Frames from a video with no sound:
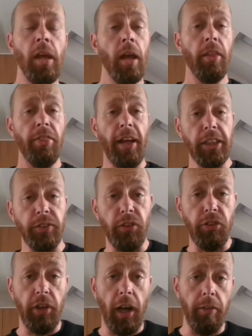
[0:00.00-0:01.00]
Thanks for
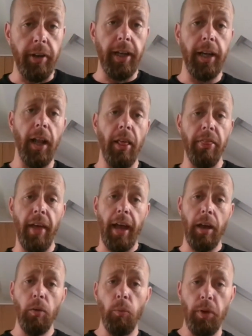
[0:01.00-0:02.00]
sharing
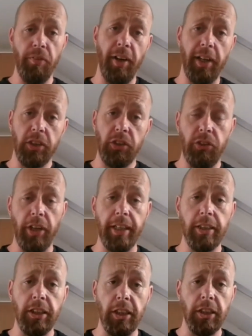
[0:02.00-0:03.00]
that with us,
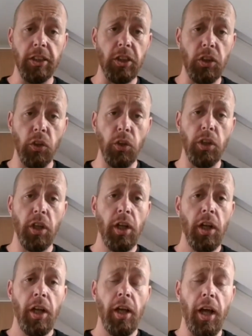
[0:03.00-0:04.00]
Jess. It's good
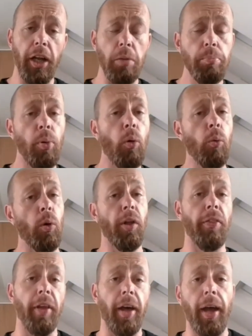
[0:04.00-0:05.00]
and
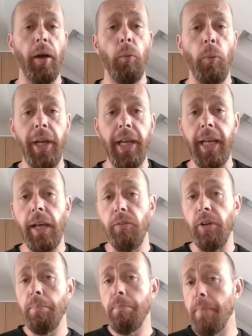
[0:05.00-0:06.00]
important that we
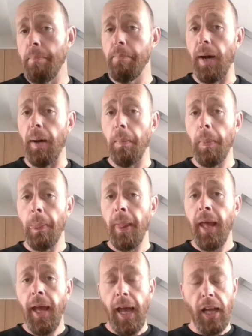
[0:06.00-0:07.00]
remember.
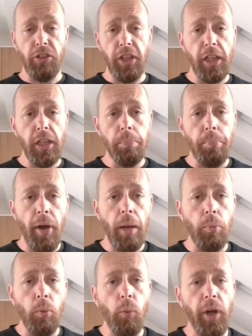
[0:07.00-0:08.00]
Actually, in the
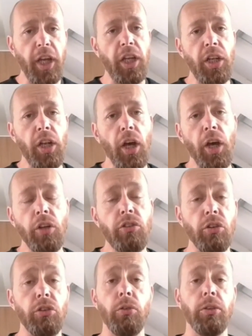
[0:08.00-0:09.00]
Bible, in
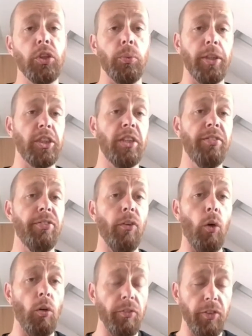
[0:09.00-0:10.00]
Joshua
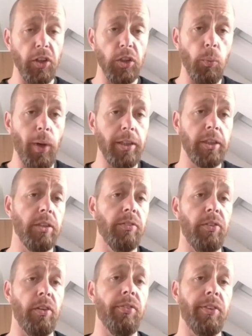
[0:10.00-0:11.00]
24, verse 1 to
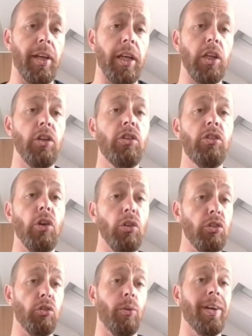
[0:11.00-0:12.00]
15,
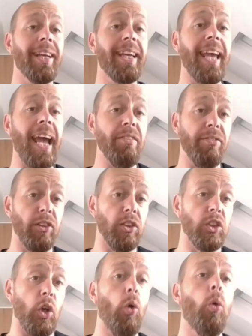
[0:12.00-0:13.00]
Joshua
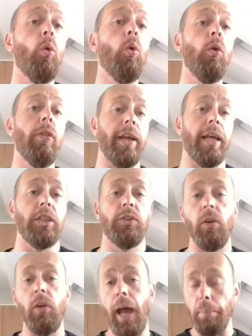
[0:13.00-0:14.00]
gathers all the
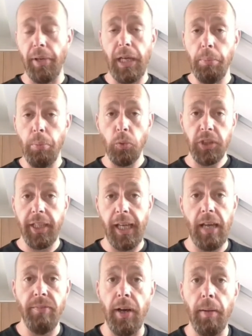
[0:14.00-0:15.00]
Israelite people
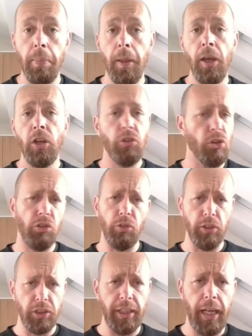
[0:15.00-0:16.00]
together.
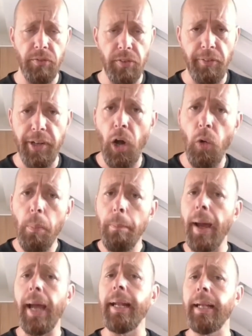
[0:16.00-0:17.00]
Joshua is now a very old
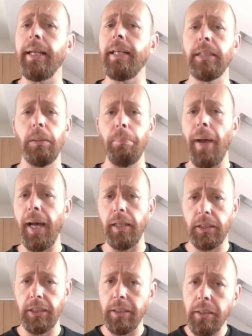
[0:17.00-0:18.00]
man and he's
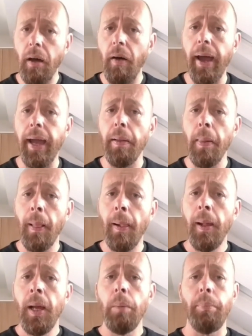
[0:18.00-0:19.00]
about to die.
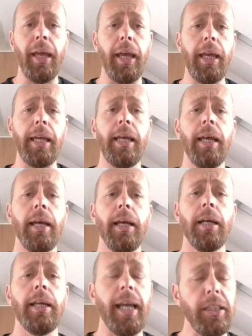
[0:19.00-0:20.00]
But he
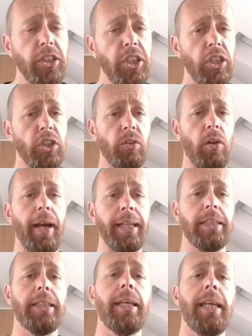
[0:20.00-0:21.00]
gets the
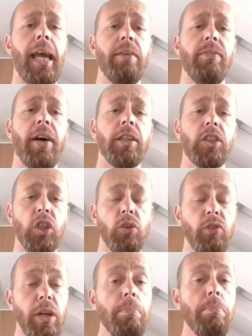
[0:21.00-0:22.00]
Israelites together to
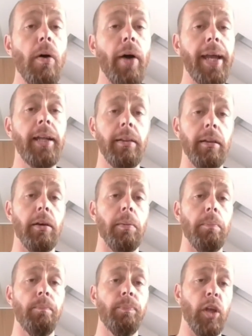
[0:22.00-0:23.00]
remind
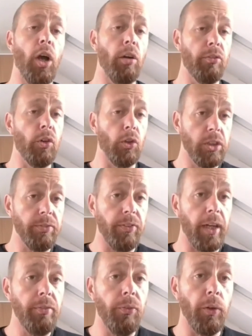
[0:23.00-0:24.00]
them of God's
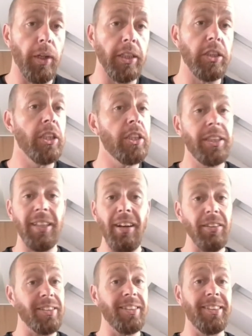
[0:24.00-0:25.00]
faithfulness. And he
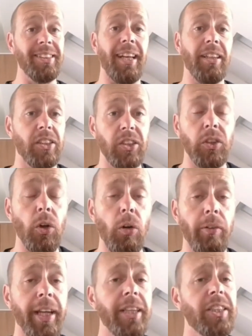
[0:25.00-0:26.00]
starts to tell a
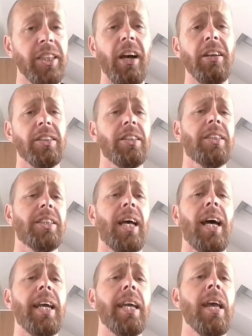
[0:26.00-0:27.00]
story. He starts to
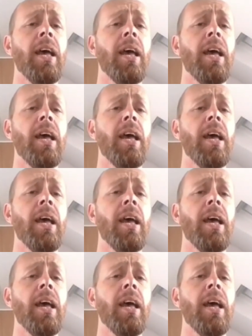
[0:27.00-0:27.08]
say,